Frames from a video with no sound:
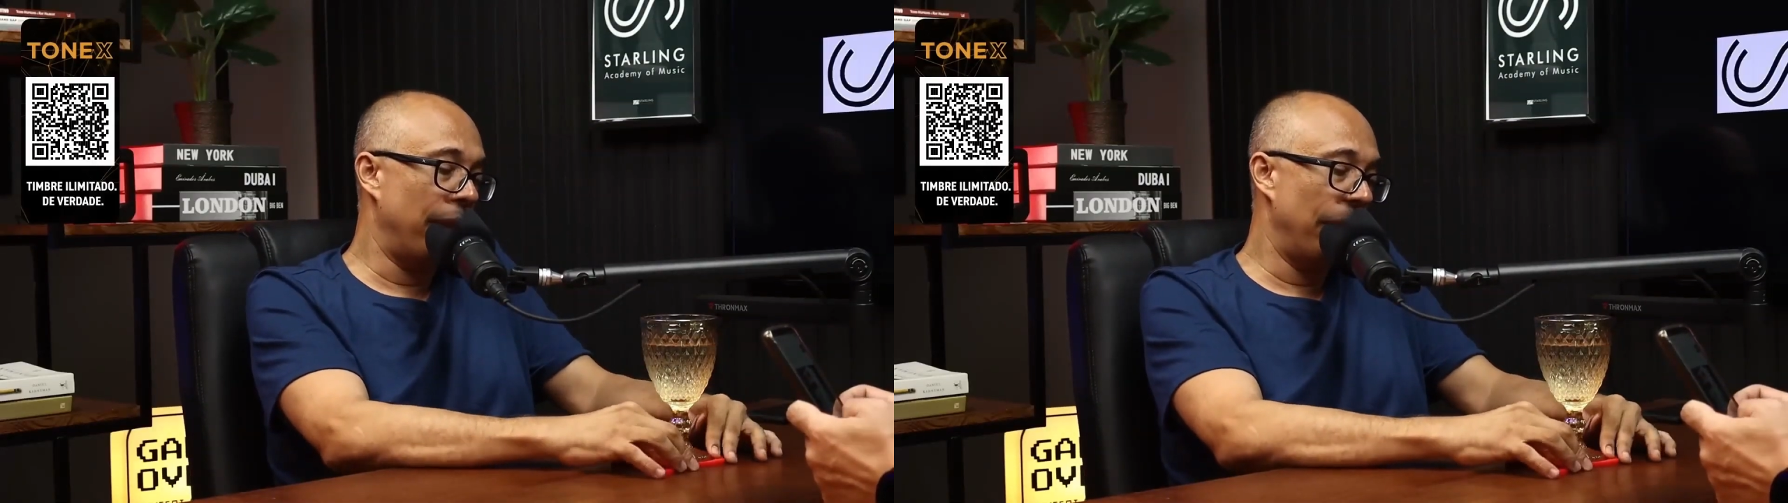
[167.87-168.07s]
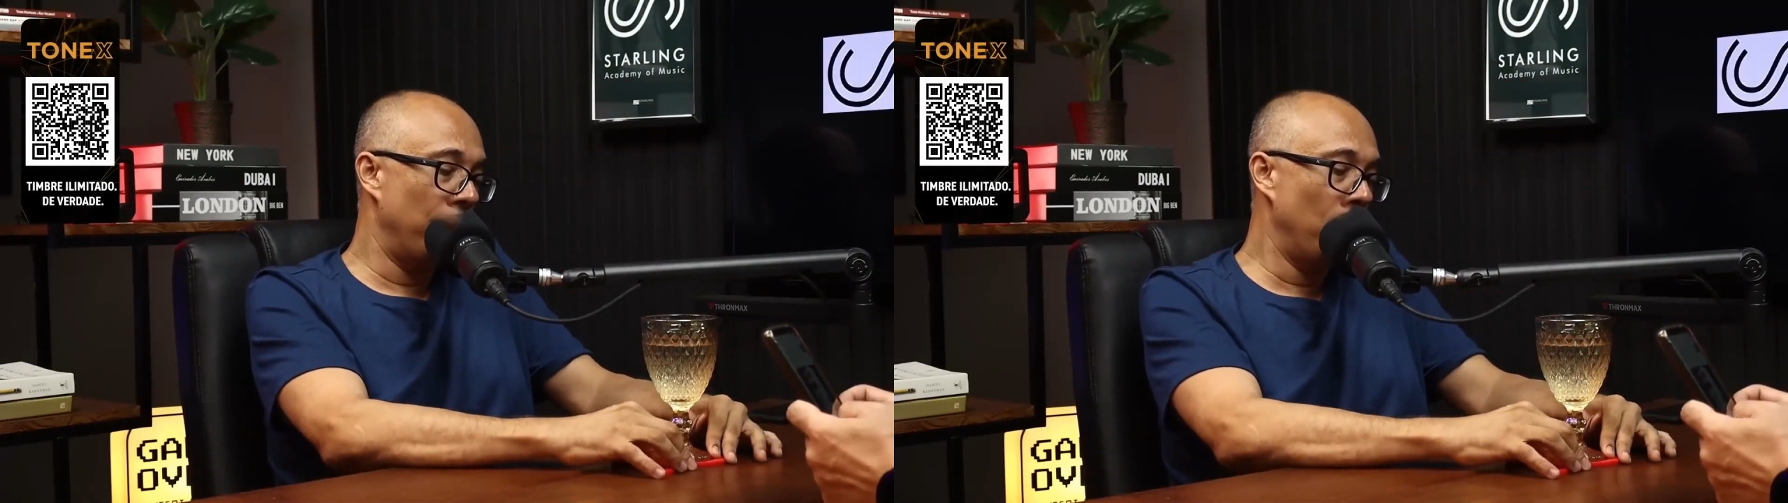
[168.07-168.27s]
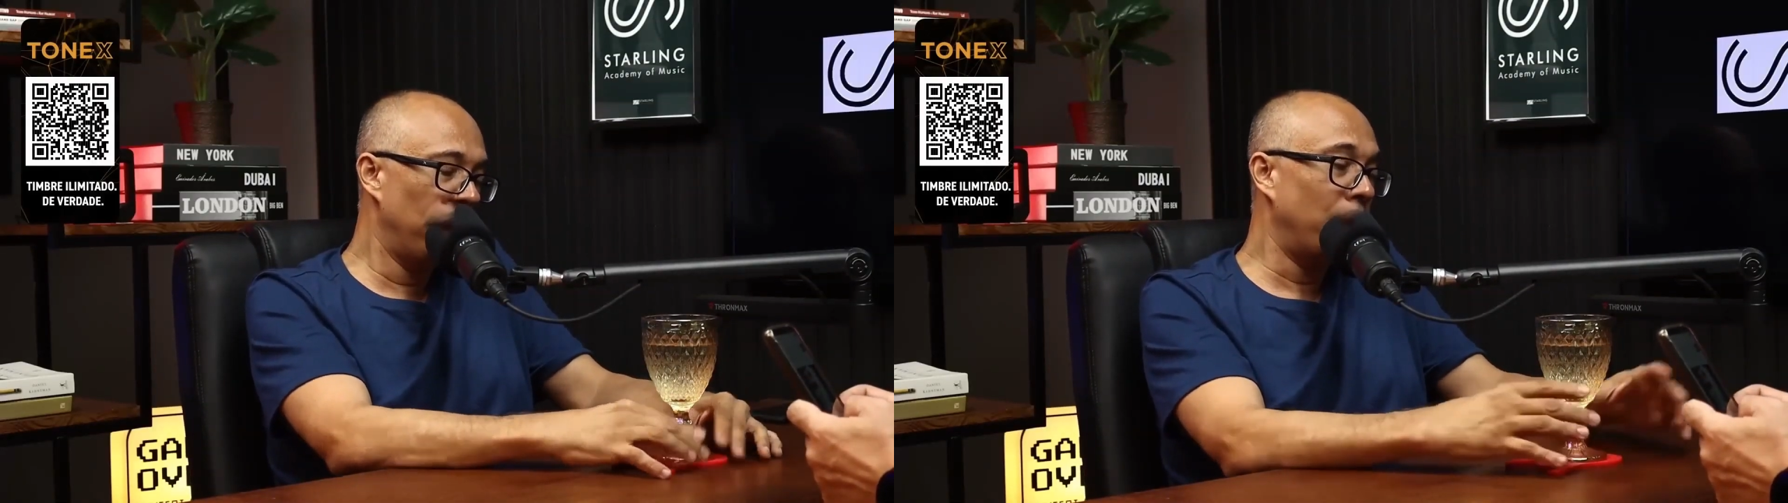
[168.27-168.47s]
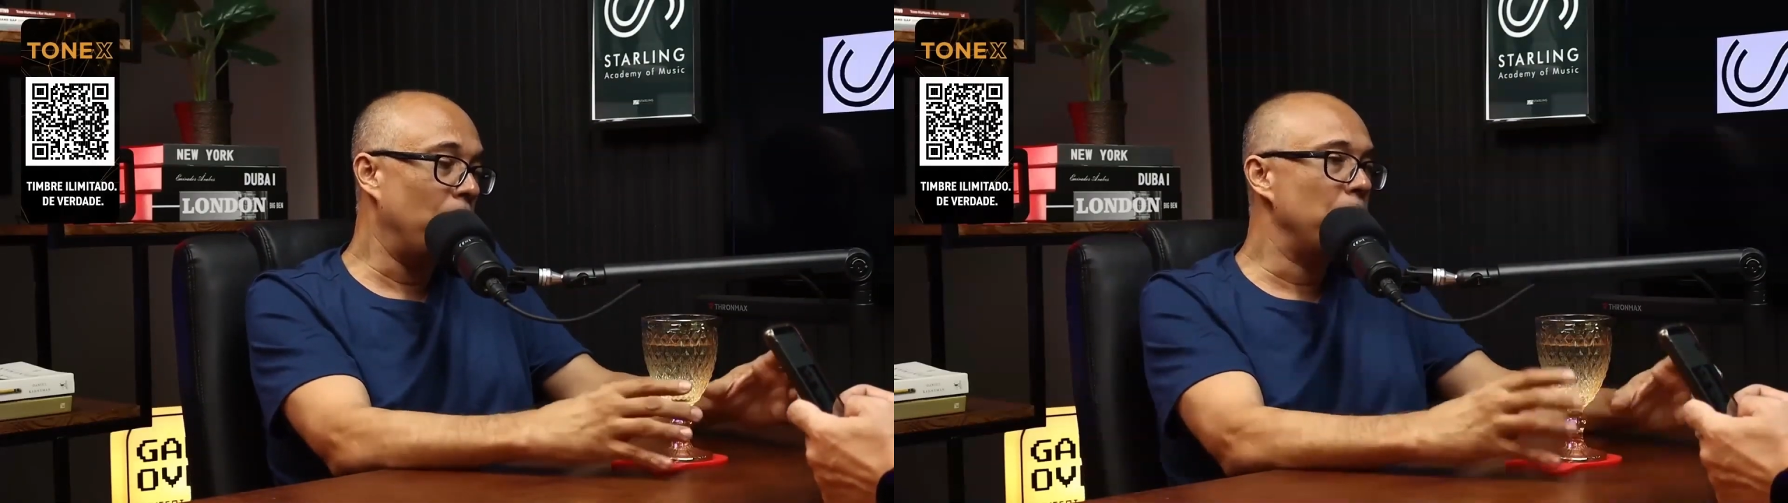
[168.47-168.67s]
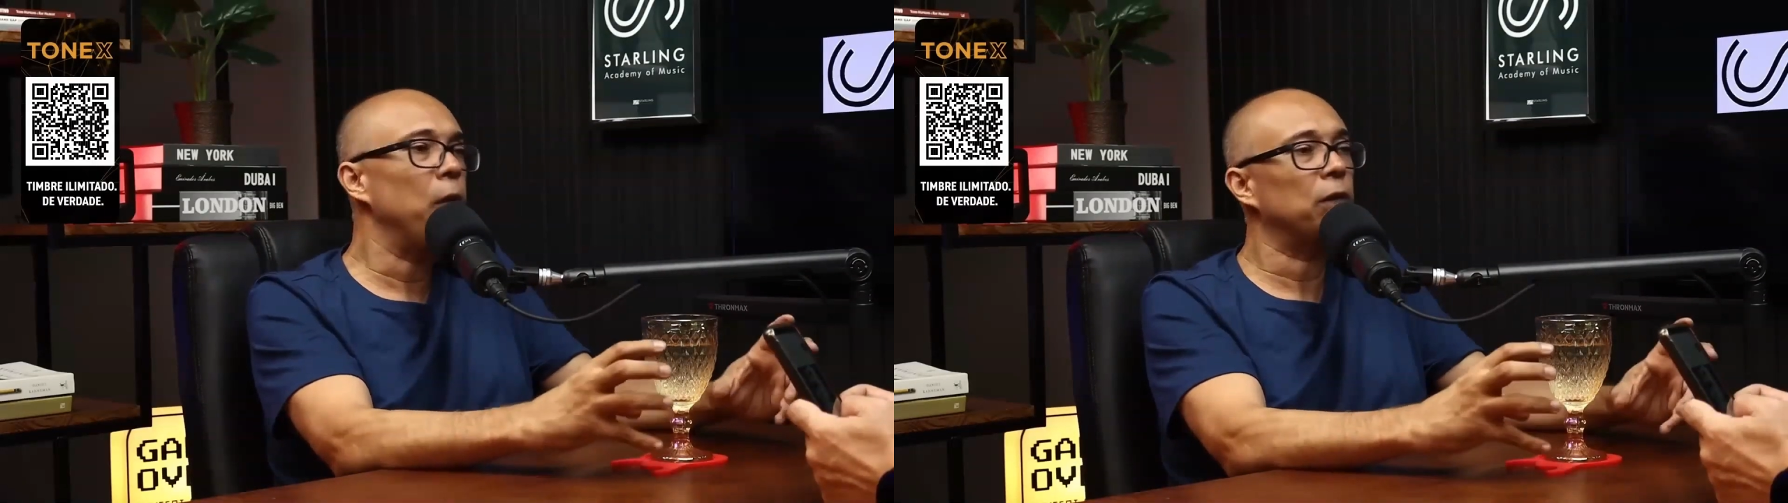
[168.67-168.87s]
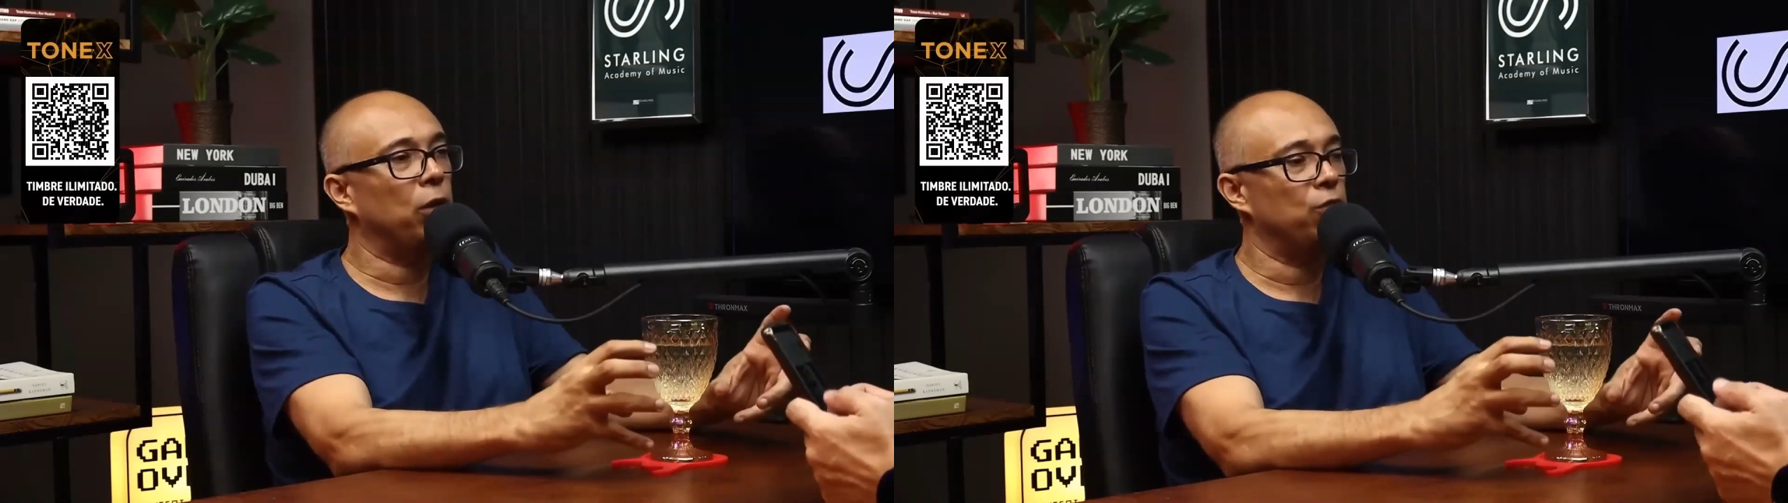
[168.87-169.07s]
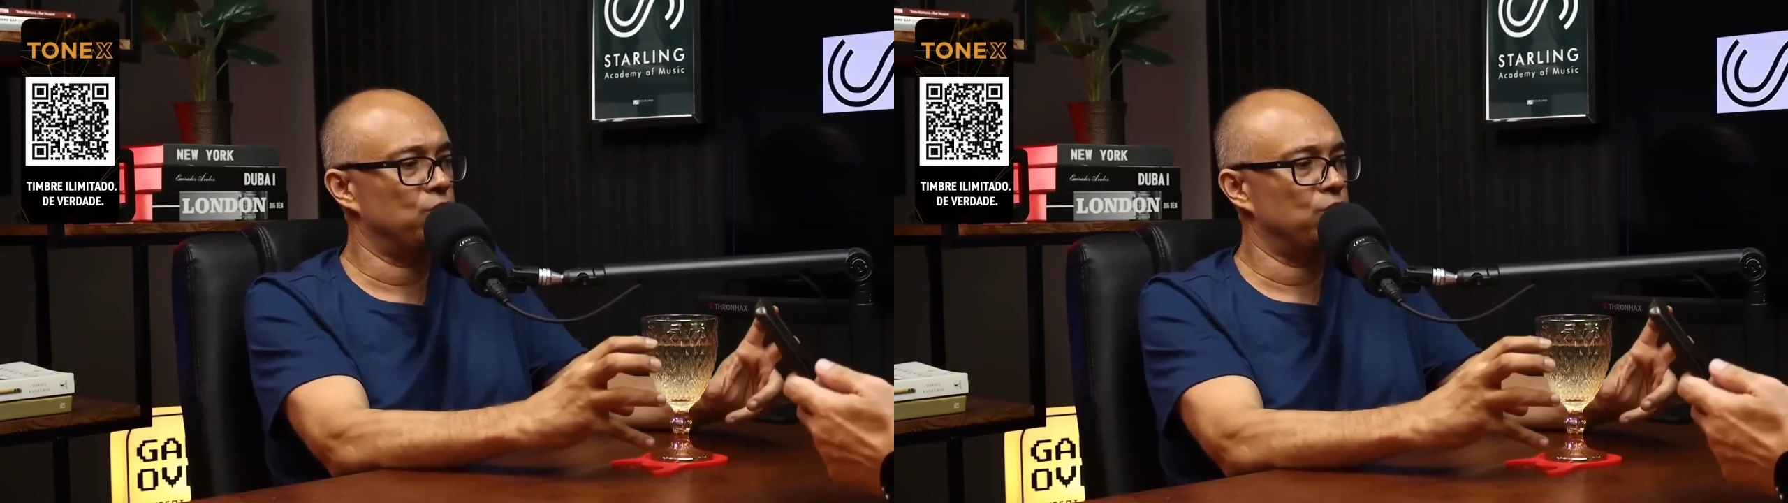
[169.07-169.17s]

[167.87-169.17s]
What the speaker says: the box too much,